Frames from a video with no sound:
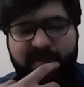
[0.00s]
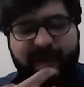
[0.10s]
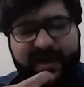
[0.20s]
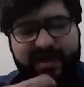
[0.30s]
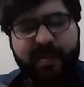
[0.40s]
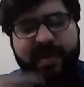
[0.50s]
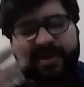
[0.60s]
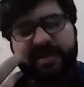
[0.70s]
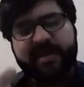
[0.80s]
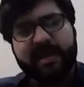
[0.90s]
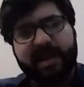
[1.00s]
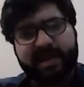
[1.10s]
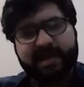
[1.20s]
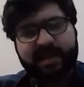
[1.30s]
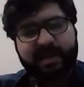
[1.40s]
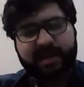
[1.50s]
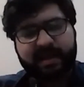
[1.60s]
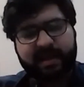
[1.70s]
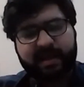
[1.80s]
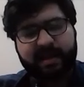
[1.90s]
The first question that I think
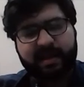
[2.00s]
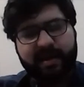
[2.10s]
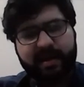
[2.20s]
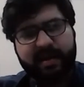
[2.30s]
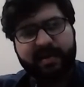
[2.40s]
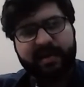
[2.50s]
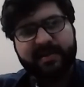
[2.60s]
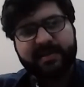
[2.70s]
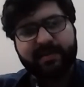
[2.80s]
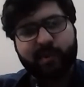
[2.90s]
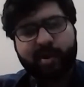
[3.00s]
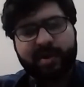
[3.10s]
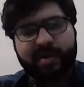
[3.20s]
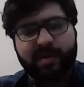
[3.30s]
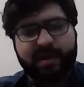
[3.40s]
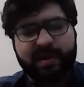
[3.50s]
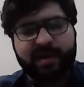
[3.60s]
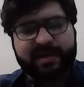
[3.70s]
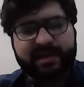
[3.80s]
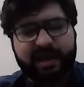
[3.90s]
that is important to
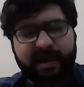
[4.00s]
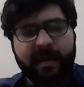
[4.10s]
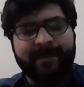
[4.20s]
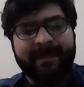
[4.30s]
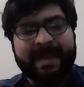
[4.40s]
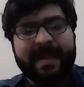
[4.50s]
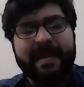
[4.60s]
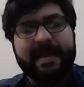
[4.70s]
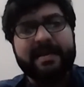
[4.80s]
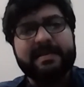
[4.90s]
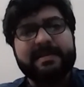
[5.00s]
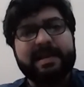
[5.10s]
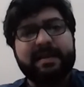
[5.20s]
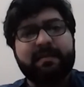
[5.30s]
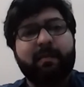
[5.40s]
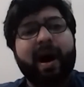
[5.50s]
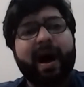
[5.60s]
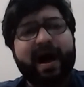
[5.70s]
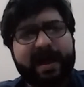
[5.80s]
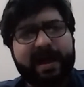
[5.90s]
address here is that
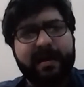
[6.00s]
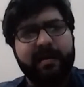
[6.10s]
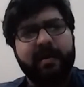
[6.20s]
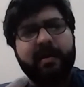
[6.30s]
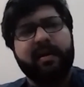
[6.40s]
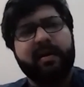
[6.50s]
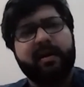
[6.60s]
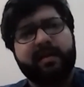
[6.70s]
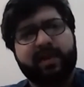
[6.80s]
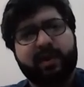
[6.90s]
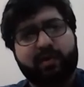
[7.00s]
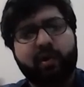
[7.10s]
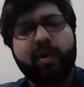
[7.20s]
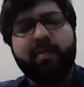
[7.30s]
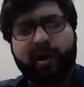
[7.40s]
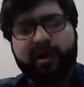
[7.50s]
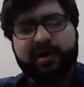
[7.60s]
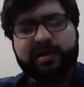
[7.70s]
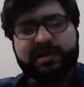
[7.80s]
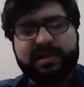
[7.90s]
why role
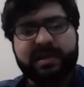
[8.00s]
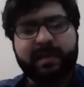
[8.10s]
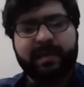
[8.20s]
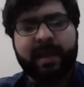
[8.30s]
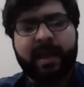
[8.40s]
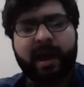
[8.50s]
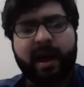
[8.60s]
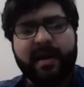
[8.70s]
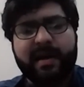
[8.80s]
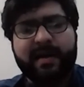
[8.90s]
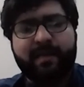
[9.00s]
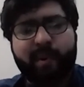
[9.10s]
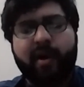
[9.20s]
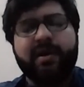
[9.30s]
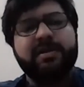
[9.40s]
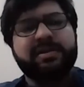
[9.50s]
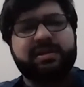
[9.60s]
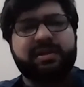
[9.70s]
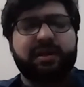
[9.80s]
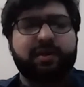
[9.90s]
models are important
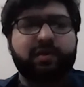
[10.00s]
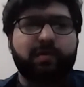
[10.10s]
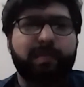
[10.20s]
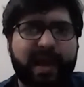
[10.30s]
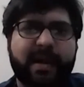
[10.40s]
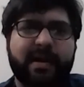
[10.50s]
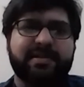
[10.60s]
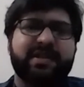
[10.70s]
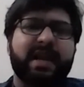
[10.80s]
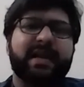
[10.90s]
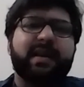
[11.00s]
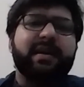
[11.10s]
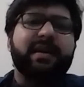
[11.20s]
to make gender